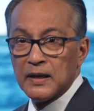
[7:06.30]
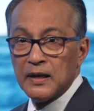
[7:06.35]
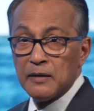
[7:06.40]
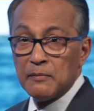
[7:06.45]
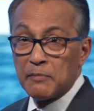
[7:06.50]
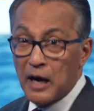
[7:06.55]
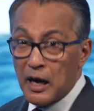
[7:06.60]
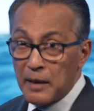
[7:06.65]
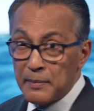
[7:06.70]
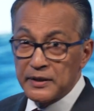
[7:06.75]

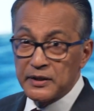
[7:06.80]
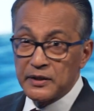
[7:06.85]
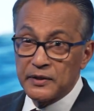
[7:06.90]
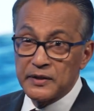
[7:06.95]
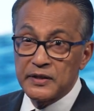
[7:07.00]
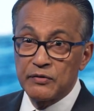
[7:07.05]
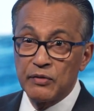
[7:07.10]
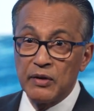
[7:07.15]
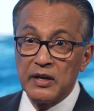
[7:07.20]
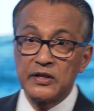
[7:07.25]

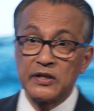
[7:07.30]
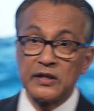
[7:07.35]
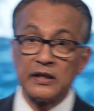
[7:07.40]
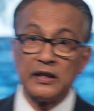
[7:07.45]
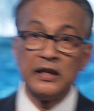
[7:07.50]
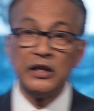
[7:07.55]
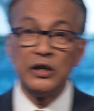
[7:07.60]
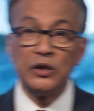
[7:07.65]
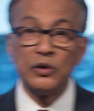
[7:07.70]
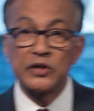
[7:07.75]
Barbados recently
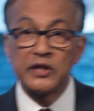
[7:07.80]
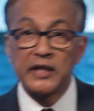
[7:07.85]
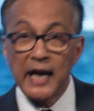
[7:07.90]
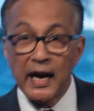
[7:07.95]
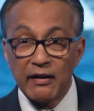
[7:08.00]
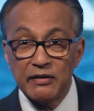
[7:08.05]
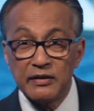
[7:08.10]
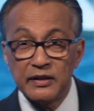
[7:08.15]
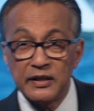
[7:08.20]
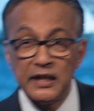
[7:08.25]
used
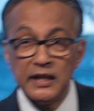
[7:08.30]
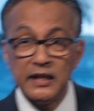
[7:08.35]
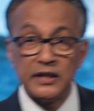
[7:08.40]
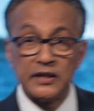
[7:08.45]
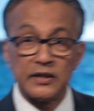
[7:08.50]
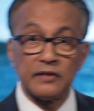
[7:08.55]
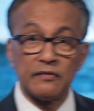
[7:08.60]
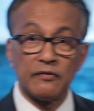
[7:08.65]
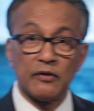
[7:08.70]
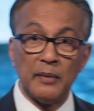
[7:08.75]

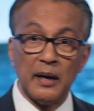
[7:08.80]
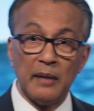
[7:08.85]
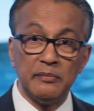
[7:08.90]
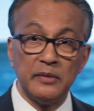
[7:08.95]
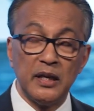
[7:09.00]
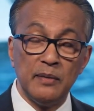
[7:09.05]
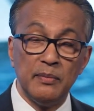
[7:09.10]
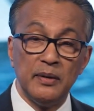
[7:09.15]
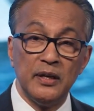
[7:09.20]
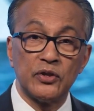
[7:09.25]
guarantees from
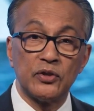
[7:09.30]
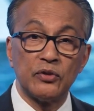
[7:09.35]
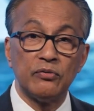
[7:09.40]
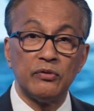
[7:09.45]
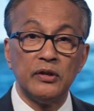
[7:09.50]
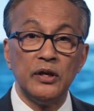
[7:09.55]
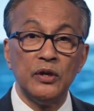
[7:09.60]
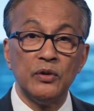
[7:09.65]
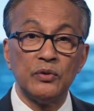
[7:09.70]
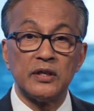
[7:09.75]
MDBs to
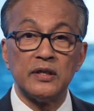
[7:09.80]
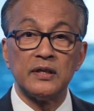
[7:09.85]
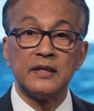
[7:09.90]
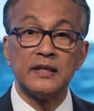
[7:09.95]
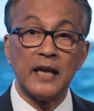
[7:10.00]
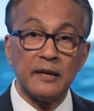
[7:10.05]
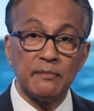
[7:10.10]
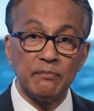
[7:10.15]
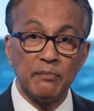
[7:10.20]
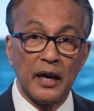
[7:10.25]
reduce its
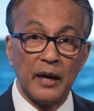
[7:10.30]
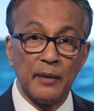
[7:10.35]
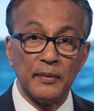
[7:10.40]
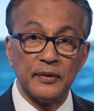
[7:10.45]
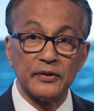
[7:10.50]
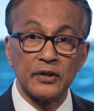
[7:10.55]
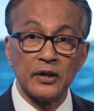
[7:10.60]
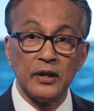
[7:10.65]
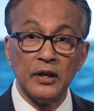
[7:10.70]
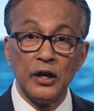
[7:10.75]
debt
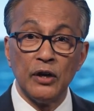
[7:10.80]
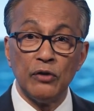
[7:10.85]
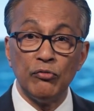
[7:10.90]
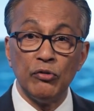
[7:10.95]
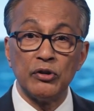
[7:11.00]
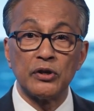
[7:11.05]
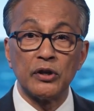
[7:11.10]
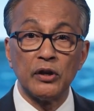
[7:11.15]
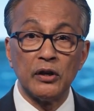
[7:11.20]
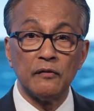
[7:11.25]
payments in
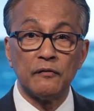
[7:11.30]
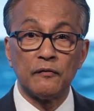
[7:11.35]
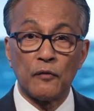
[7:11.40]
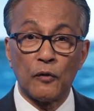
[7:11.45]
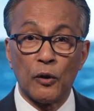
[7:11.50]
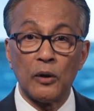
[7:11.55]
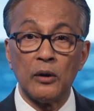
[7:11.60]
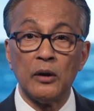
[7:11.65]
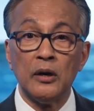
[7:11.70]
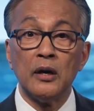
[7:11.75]
return
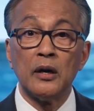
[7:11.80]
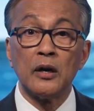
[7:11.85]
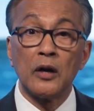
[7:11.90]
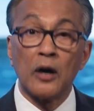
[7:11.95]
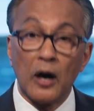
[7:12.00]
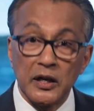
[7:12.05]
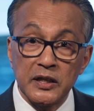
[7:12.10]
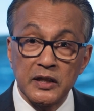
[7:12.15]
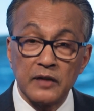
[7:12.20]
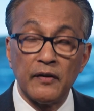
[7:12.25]
for
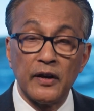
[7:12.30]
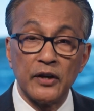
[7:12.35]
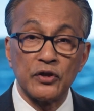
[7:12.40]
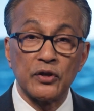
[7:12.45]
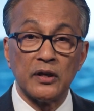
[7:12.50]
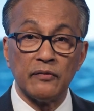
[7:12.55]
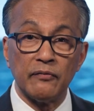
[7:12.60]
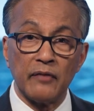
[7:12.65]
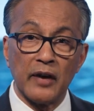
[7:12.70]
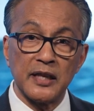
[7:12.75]
conservation
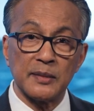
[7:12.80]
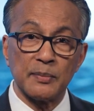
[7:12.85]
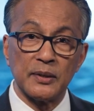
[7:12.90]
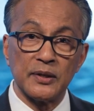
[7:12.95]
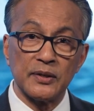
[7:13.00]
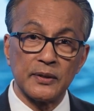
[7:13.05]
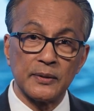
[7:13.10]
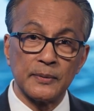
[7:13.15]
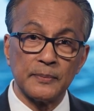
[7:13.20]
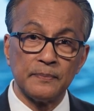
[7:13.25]

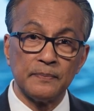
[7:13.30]
investments.